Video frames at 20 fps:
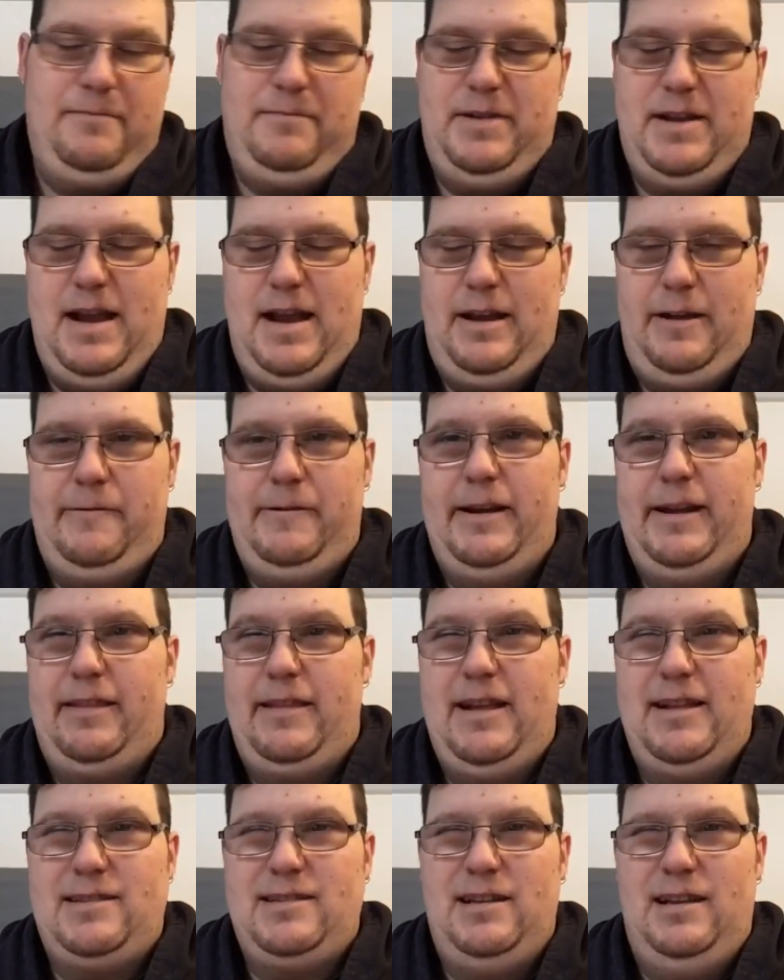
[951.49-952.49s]
But anyway,
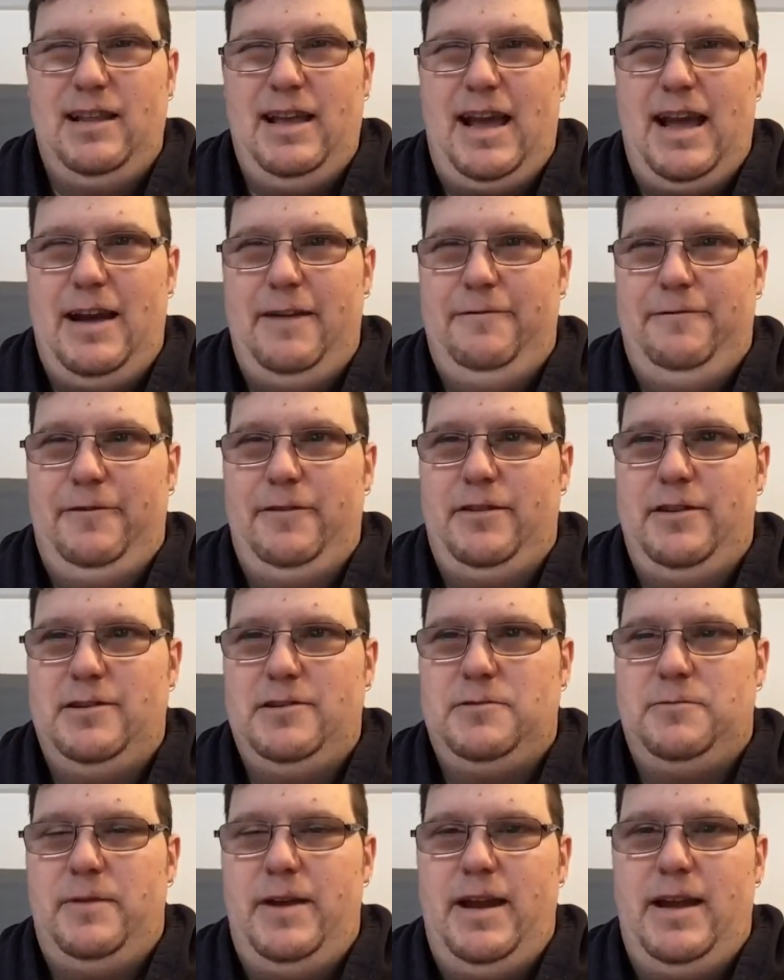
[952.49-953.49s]
that's all I have for
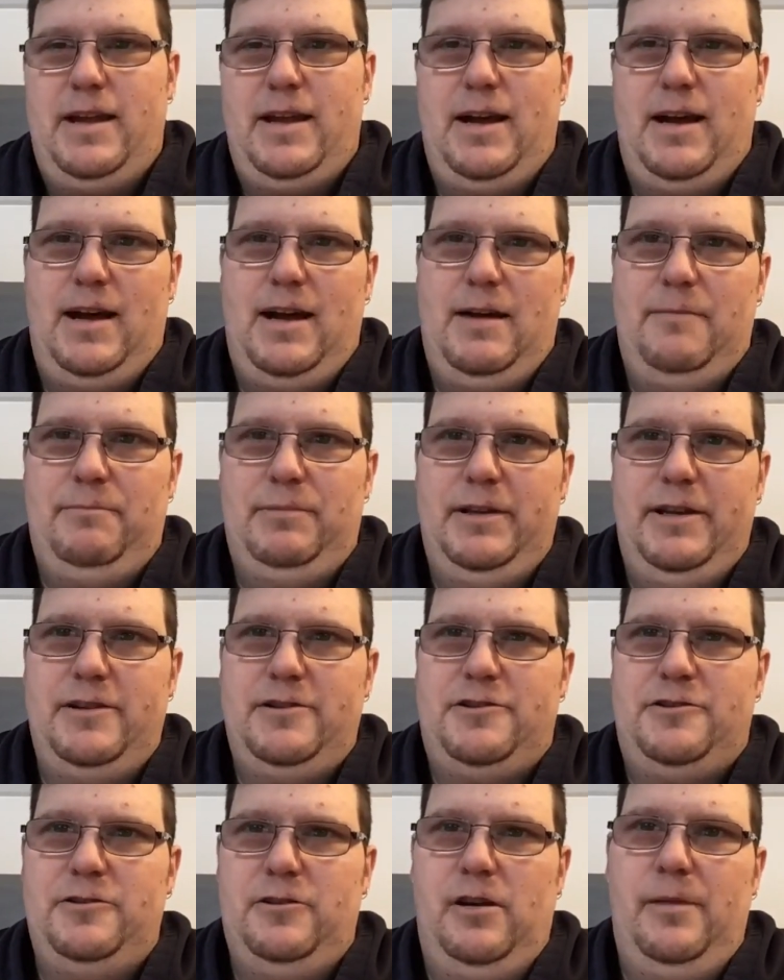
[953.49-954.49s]
this week. Uh,
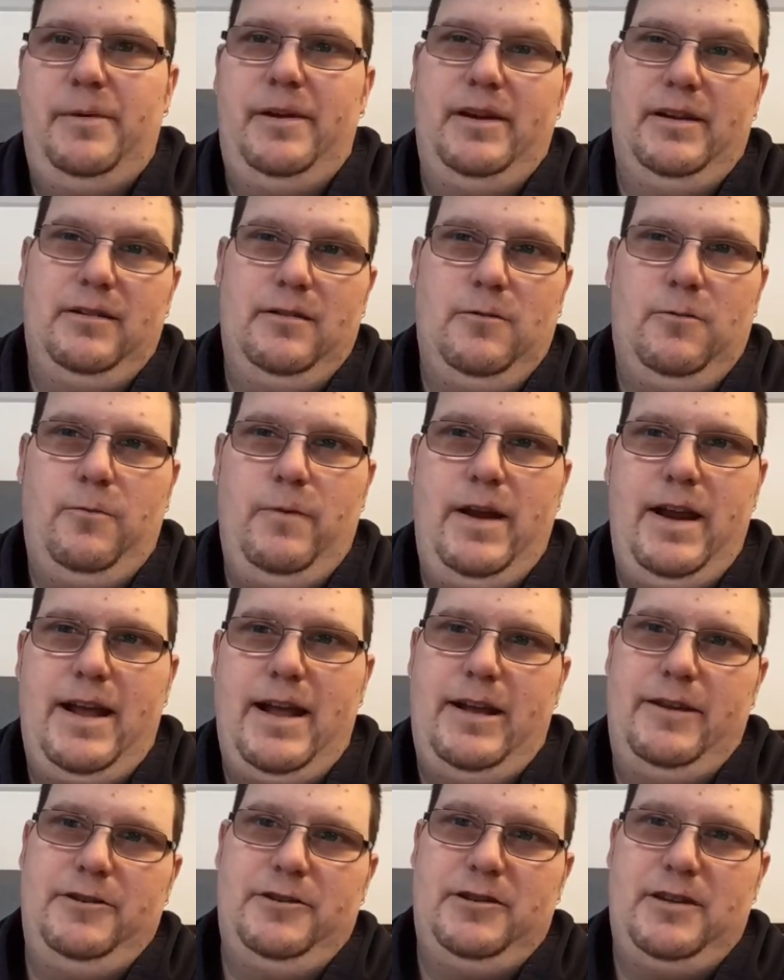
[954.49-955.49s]
please join me on the
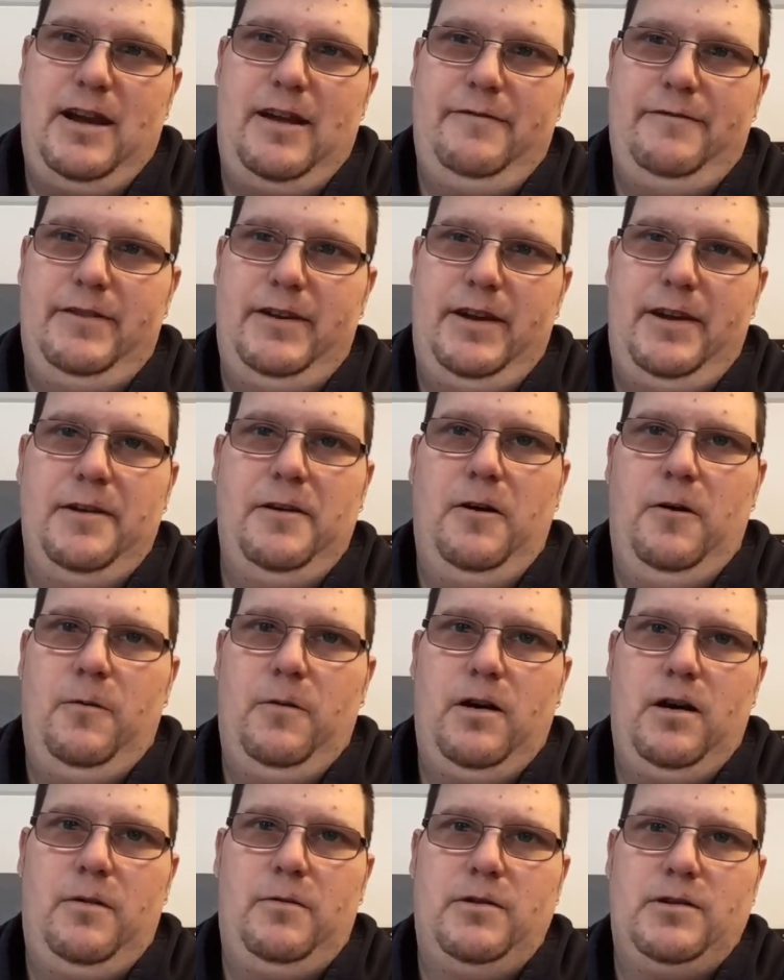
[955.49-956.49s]
weekend shave video
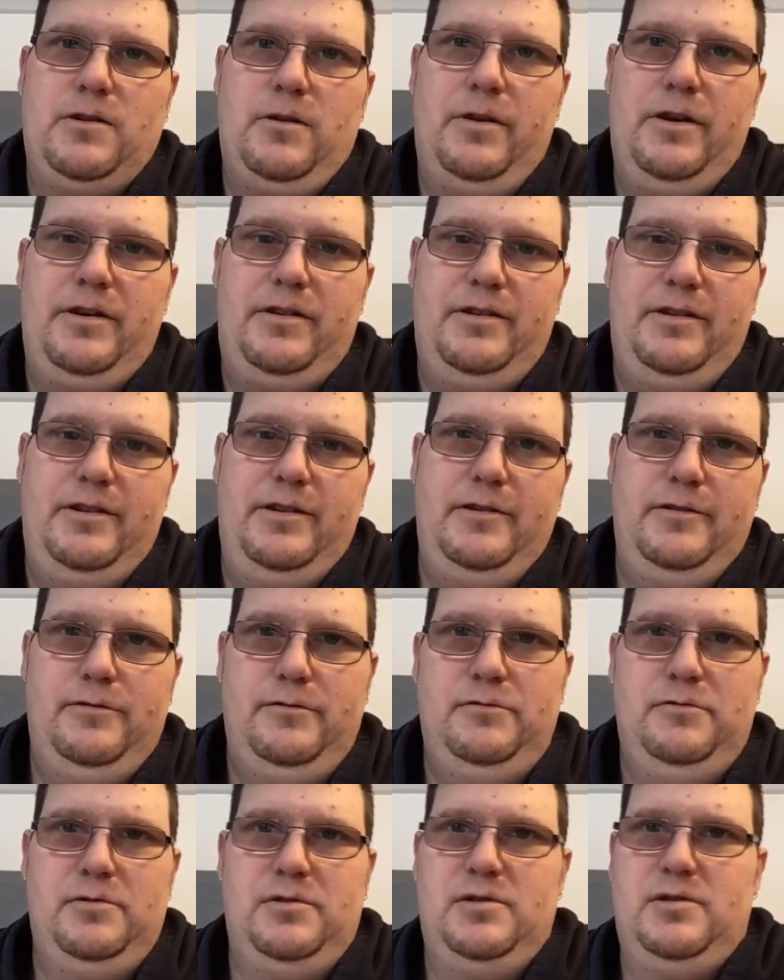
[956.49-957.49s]
where we're going to
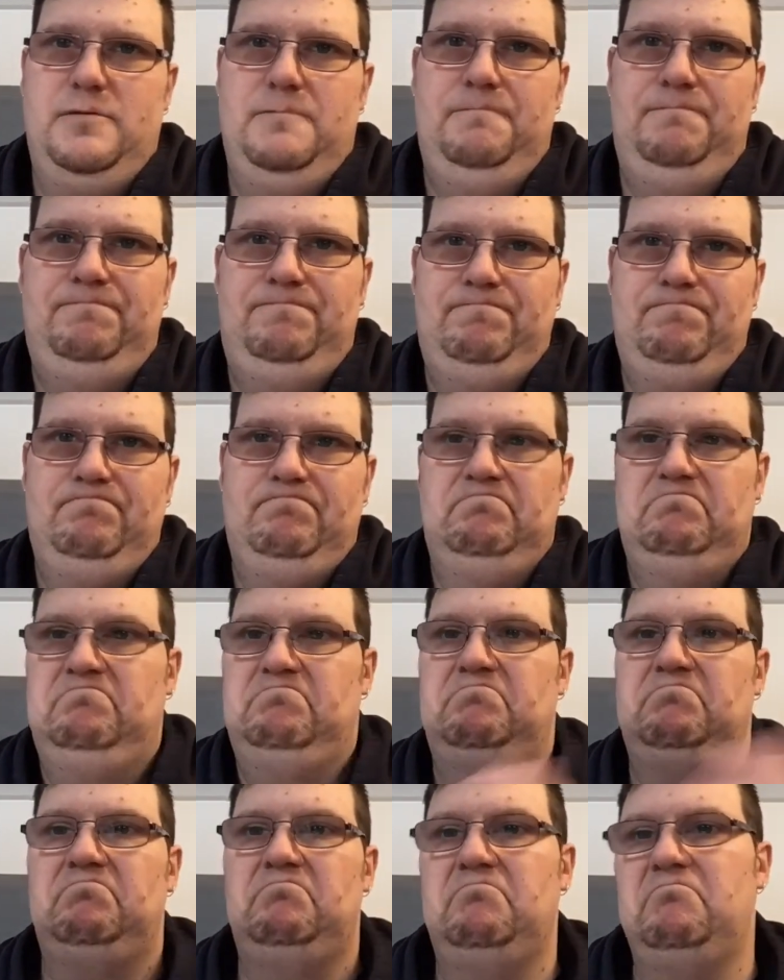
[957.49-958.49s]
use,
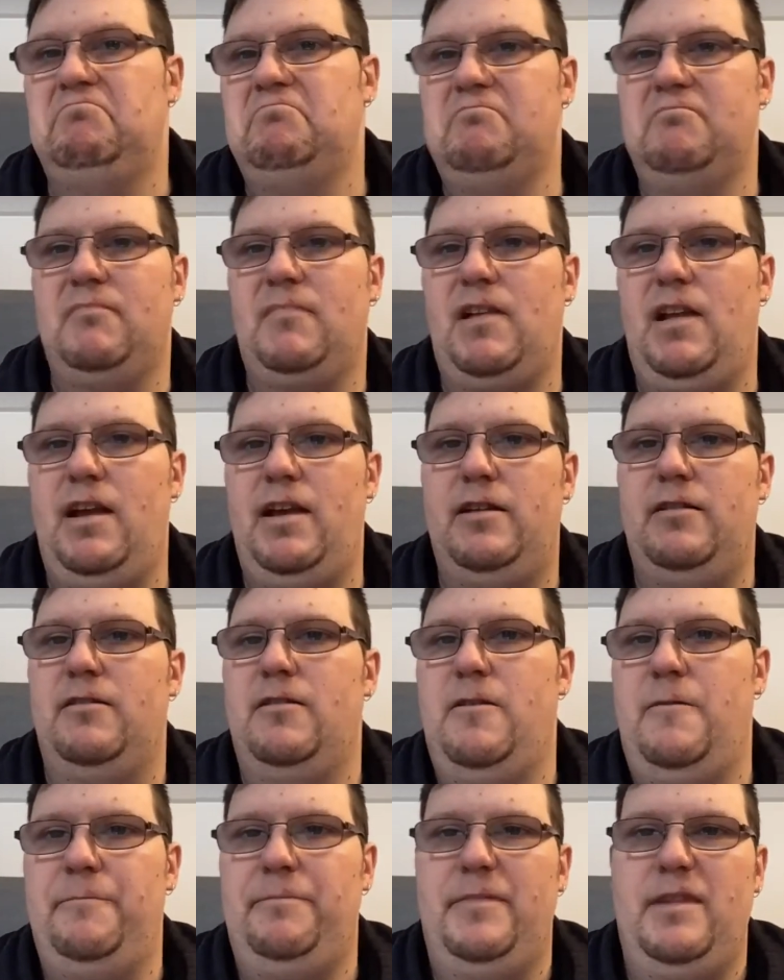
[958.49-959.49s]
I don't
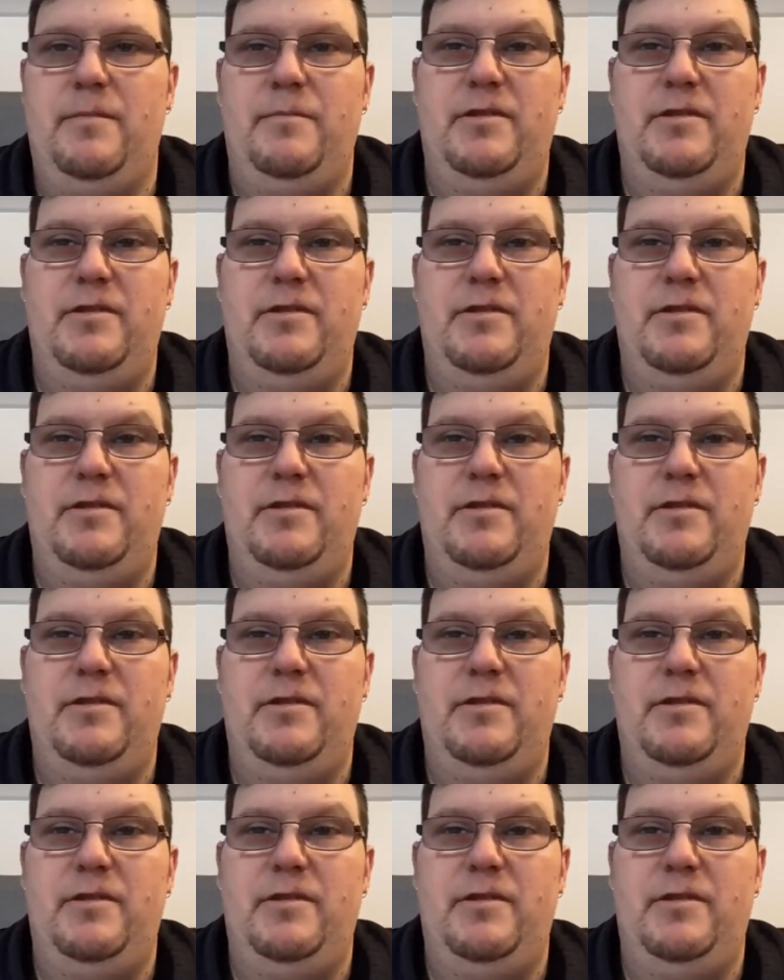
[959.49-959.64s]
know, a